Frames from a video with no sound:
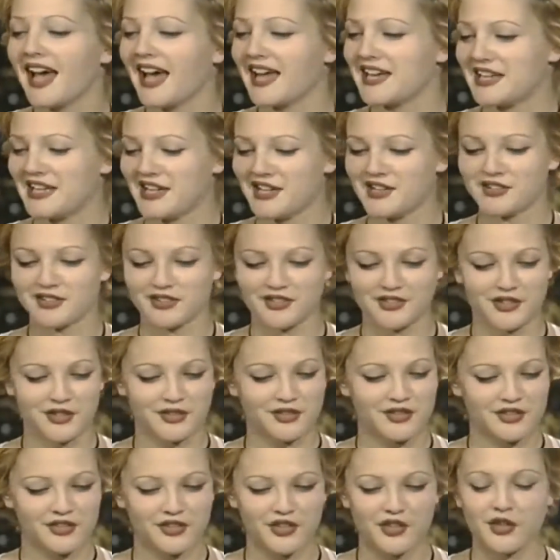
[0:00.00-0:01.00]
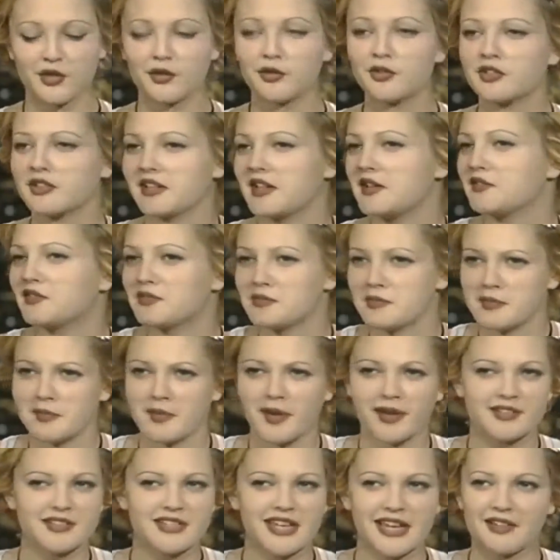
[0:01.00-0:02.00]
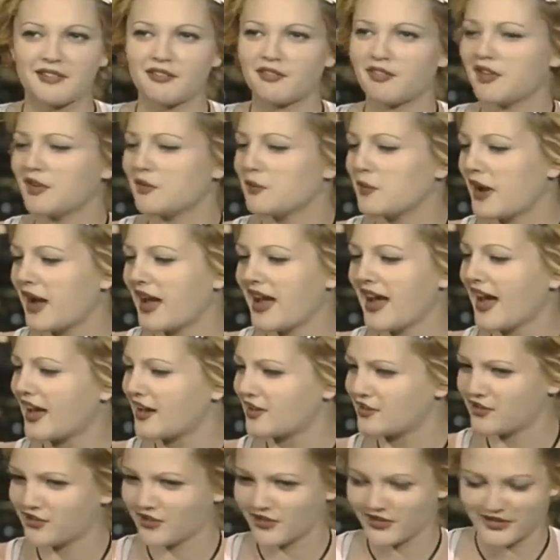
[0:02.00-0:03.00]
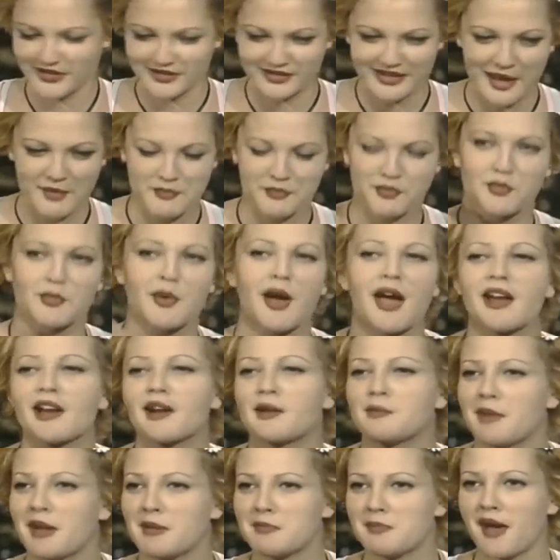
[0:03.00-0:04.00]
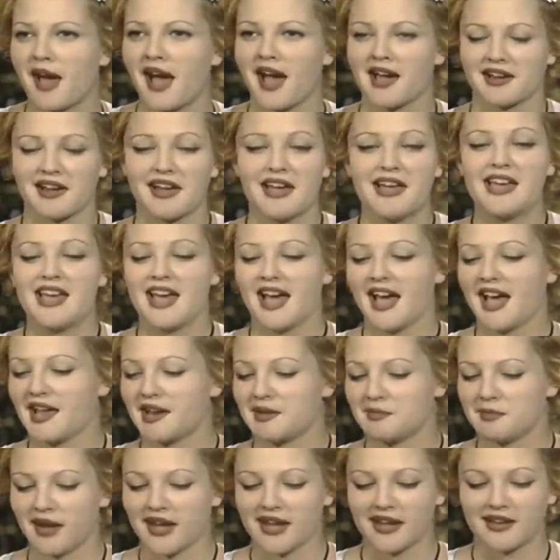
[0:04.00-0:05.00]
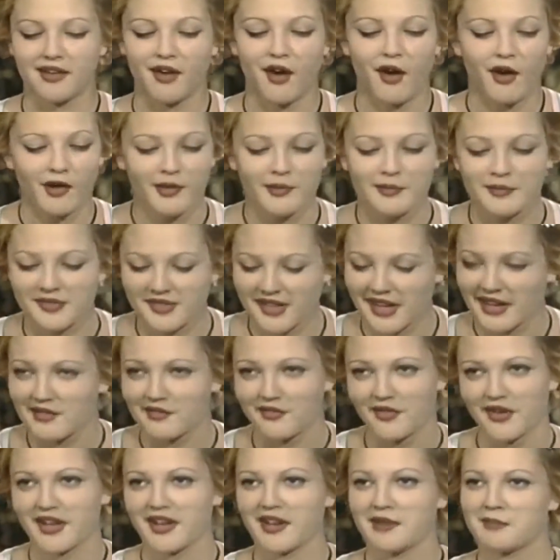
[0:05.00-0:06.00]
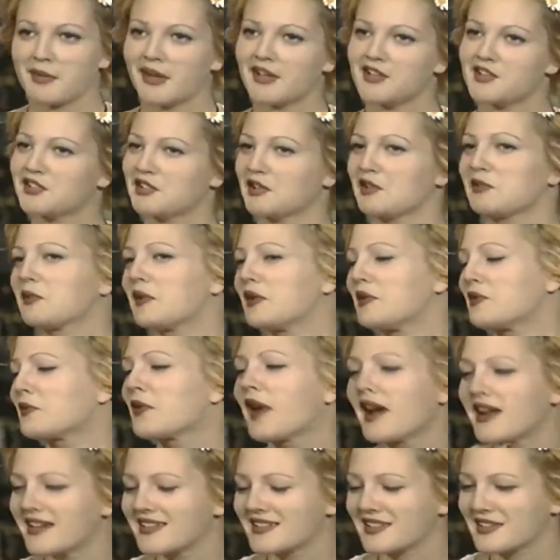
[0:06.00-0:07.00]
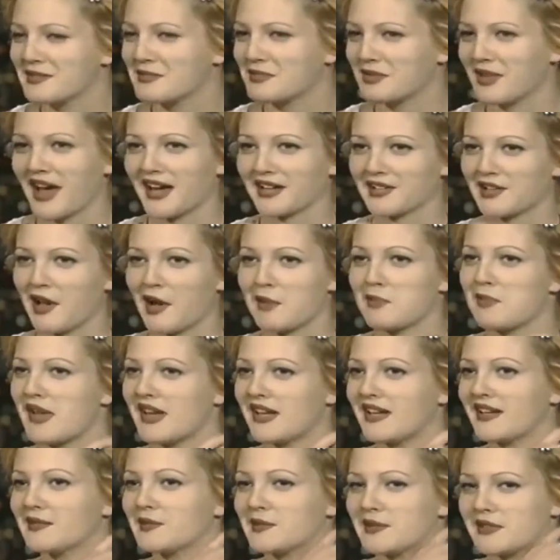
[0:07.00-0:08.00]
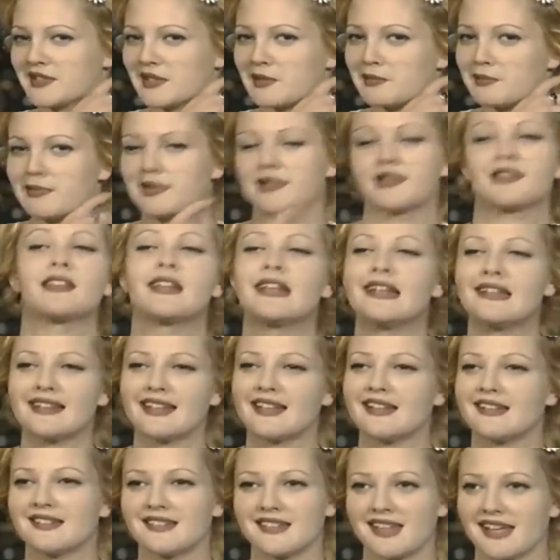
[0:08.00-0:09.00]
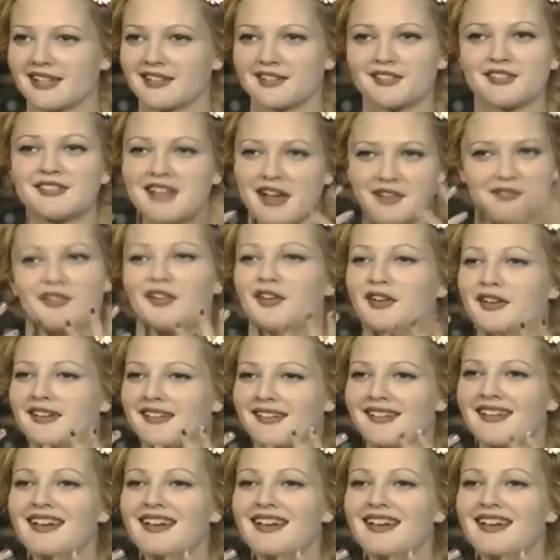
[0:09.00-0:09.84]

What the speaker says: And he just took this huge leap from about 10 feet away and just leapt right on my back. And my arms gave in and my chin went right into the blacktop and it was completely, like, severed.